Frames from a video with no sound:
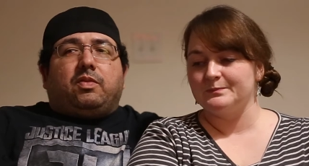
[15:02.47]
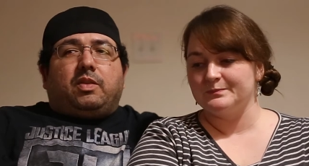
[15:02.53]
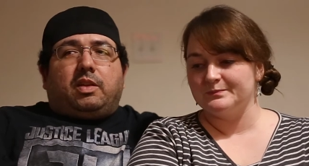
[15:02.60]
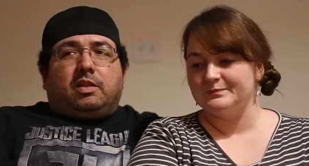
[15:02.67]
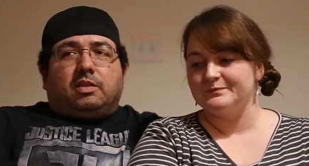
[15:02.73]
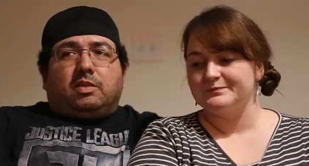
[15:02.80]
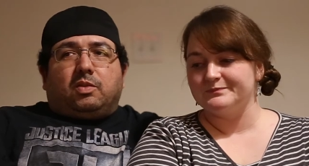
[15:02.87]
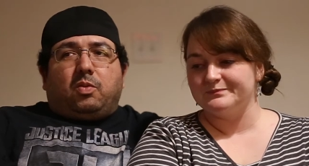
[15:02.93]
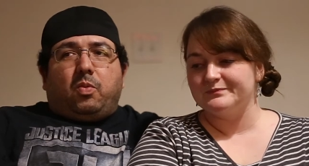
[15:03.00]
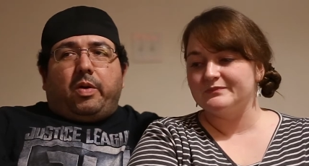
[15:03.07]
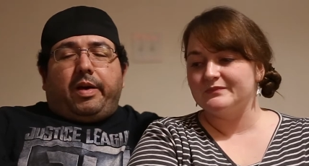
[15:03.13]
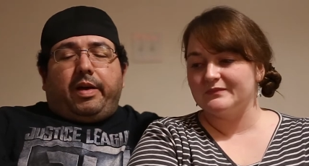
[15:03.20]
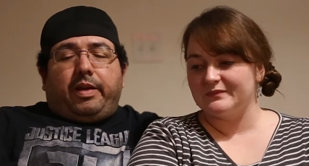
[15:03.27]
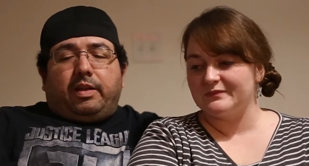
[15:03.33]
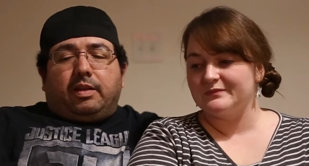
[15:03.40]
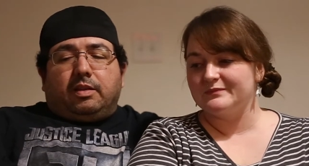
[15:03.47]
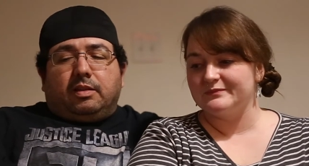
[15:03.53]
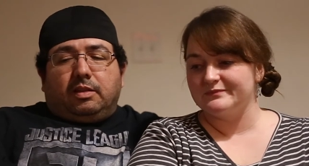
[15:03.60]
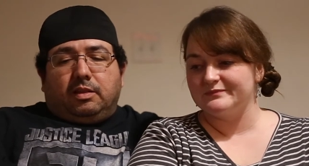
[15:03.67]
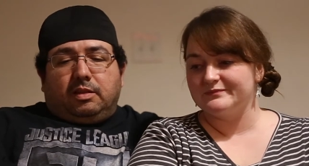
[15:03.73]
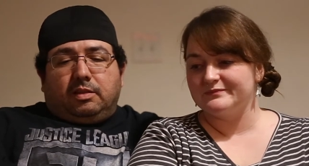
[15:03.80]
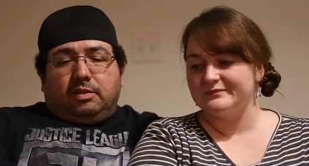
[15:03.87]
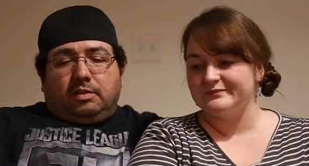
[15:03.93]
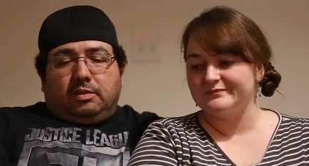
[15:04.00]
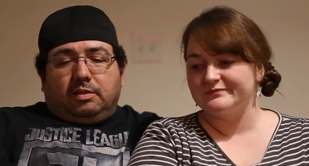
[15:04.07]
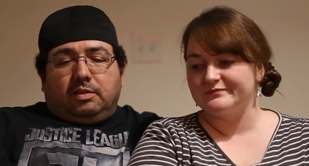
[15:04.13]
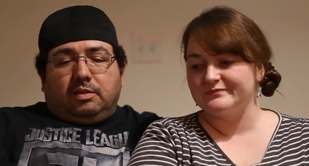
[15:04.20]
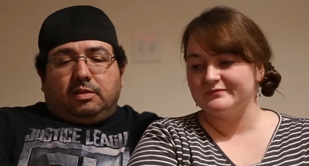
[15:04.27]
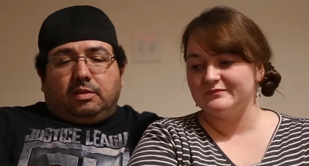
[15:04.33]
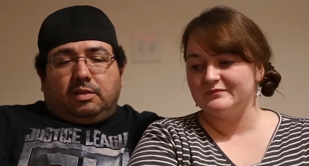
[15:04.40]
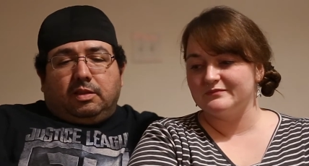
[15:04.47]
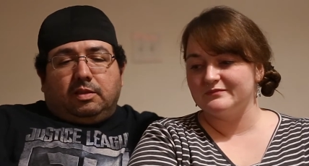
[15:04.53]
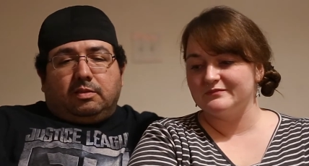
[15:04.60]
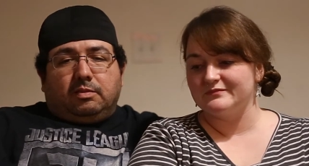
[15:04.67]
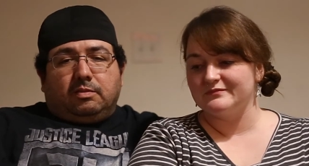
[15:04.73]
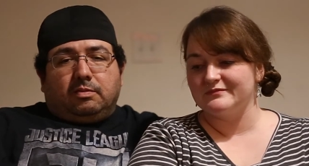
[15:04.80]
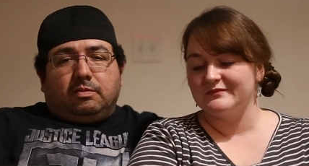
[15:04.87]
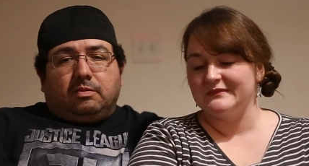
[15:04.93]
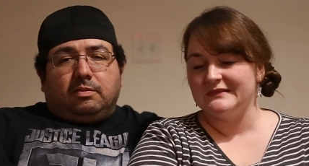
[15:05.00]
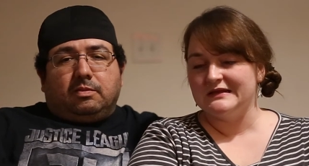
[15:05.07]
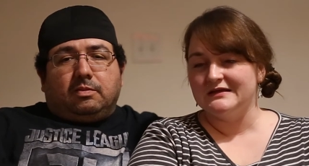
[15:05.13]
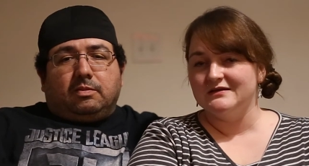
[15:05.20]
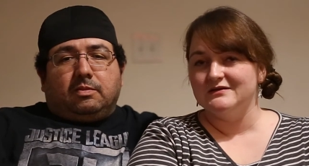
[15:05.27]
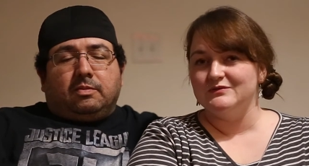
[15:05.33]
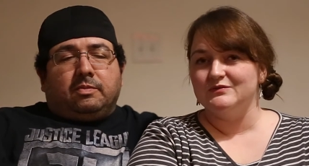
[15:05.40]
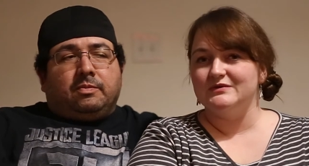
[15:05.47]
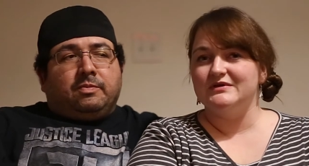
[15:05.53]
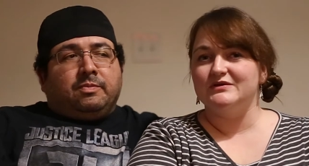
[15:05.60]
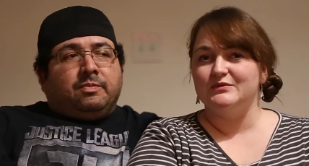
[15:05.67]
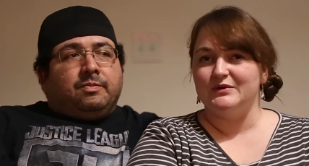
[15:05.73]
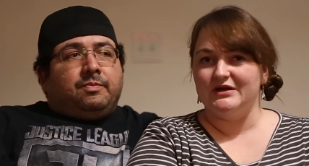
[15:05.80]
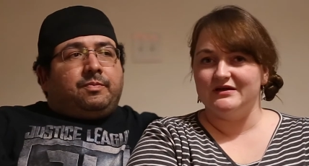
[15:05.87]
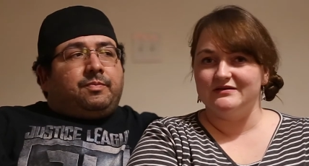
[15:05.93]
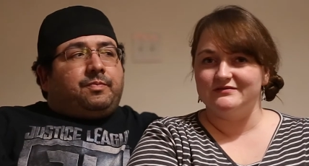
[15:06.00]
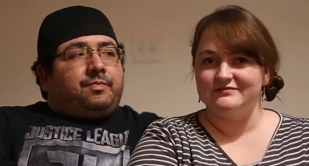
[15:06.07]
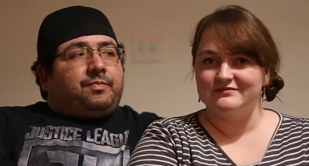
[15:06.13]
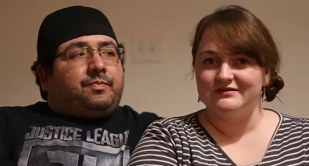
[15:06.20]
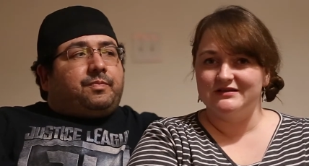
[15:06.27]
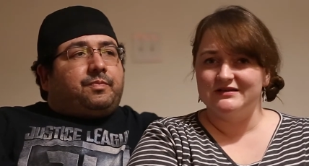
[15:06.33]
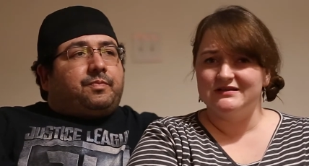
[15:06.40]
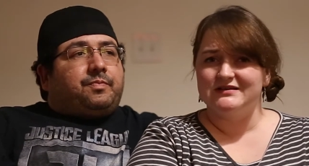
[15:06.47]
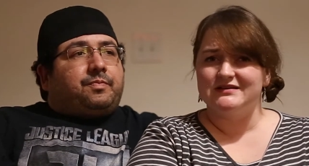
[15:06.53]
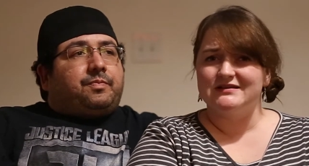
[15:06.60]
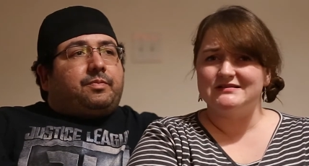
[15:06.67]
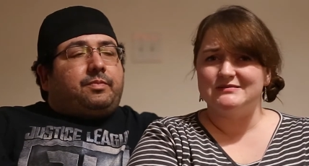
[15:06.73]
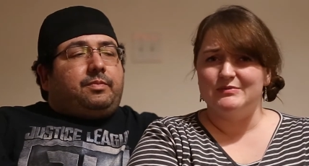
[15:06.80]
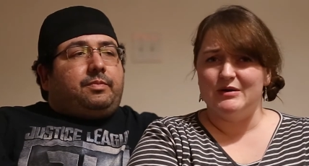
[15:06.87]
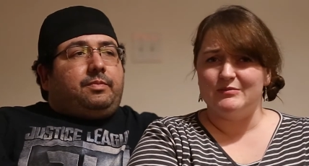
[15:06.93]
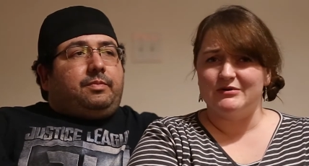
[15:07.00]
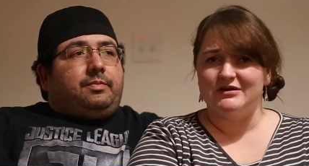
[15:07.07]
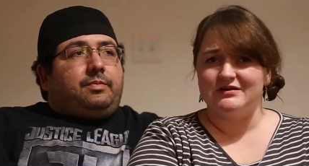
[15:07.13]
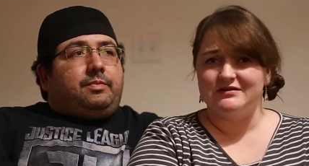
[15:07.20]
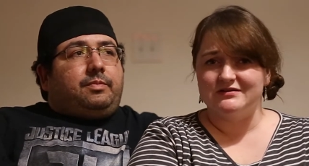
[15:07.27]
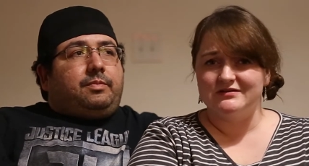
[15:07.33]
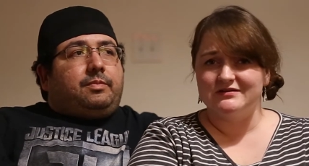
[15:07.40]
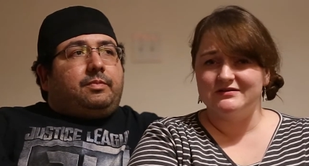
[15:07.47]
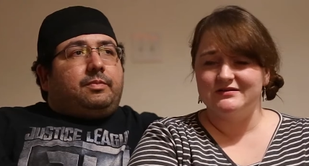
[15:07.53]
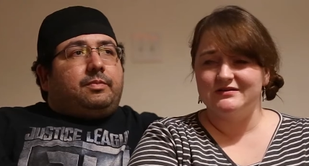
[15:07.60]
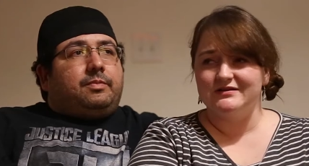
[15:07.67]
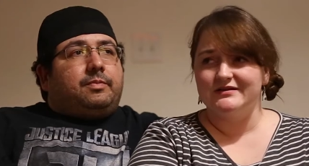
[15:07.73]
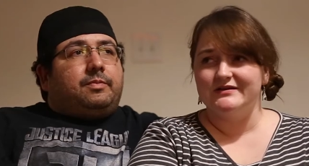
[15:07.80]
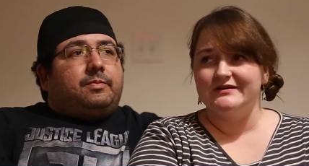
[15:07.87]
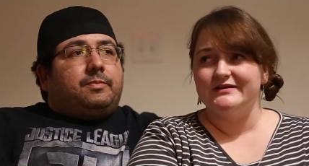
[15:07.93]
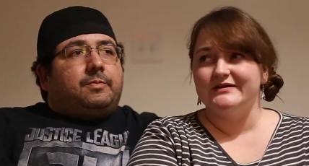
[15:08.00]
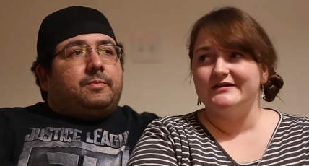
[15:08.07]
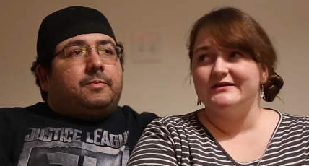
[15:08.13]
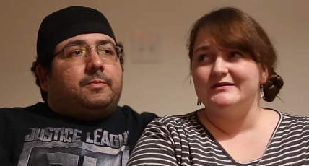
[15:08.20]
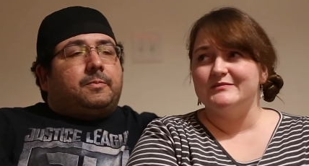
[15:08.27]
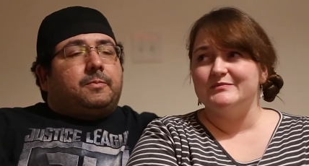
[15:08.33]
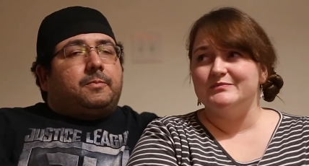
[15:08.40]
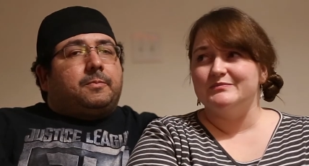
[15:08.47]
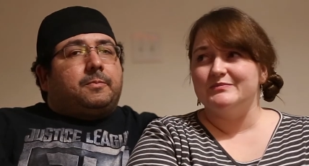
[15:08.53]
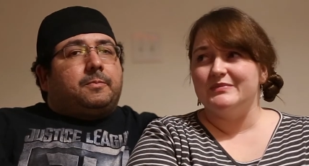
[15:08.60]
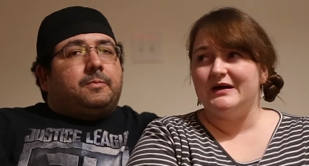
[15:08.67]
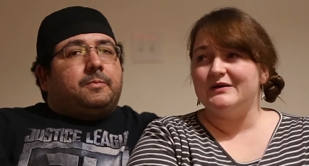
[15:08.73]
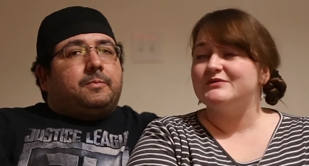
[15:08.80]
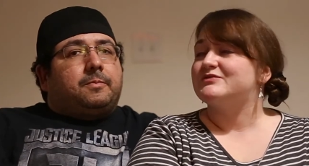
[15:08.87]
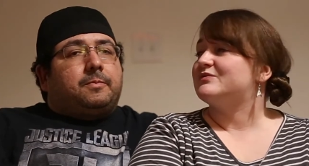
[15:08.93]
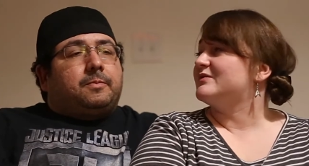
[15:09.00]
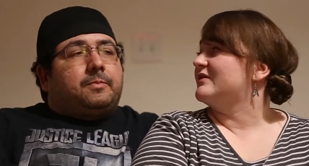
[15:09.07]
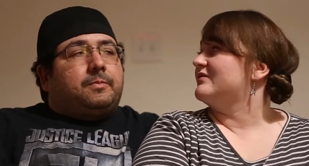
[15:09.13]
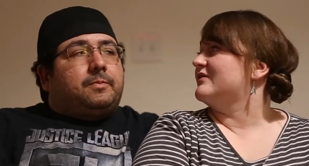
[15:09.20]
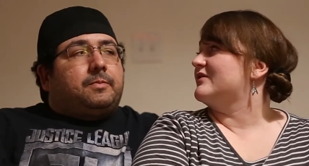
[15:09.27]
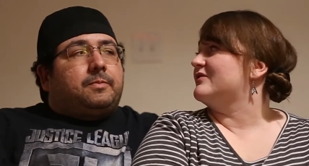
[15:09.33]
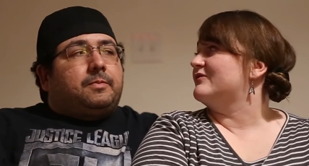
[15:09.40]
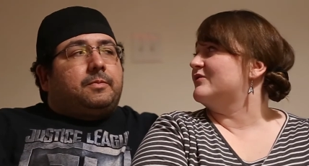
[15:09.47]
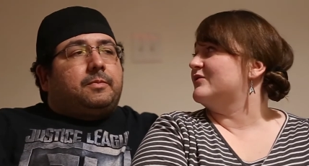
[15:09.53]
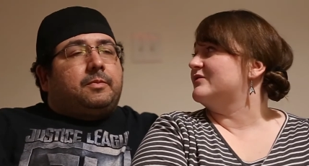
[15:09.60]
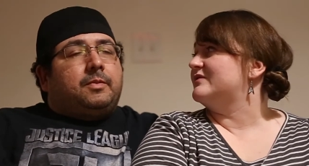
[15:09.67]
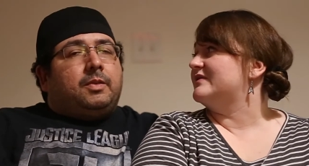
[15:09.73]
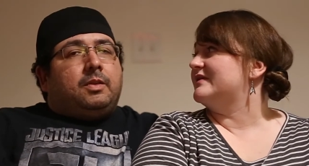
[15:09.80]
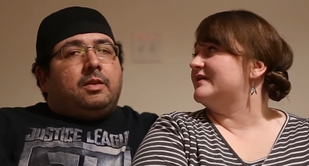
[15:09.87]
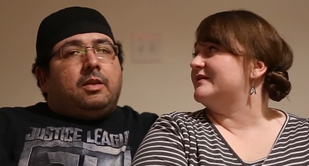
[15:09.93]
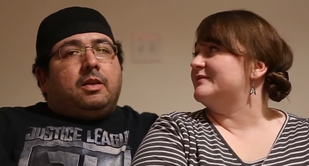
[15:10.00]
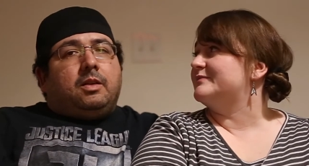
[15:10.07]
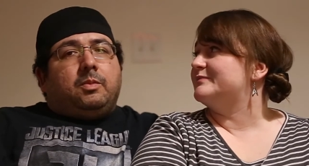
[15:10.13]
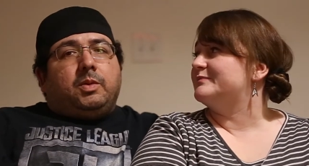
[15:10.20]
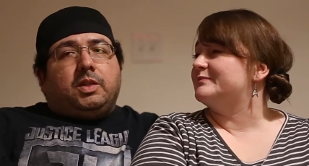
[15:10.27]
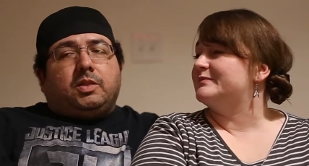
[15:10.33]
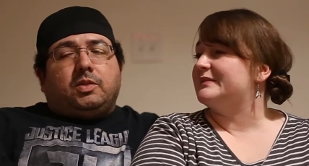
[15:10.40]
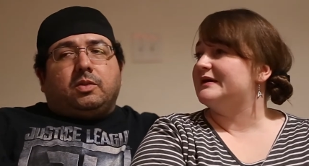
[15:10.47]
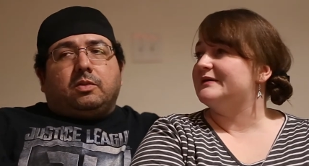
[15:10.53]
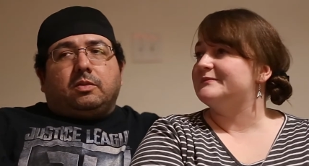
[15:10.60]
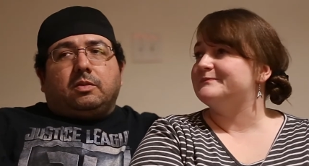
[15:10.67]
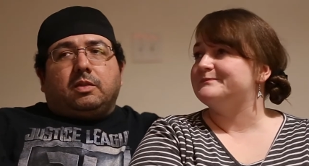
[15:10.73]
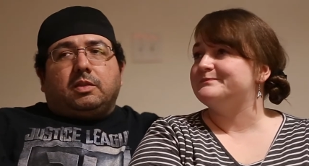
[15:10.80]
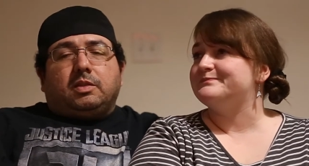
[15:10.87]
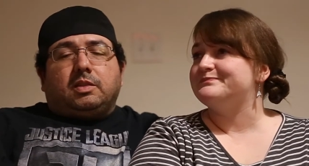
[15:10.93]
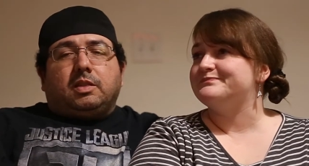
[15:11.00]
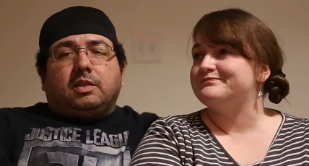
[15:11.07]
Speaker 1: things why. And, yeah.
Speaker 2: Well, either way, it's a bummer. I was really looking forward to that.
Speaker 1: Me too. It's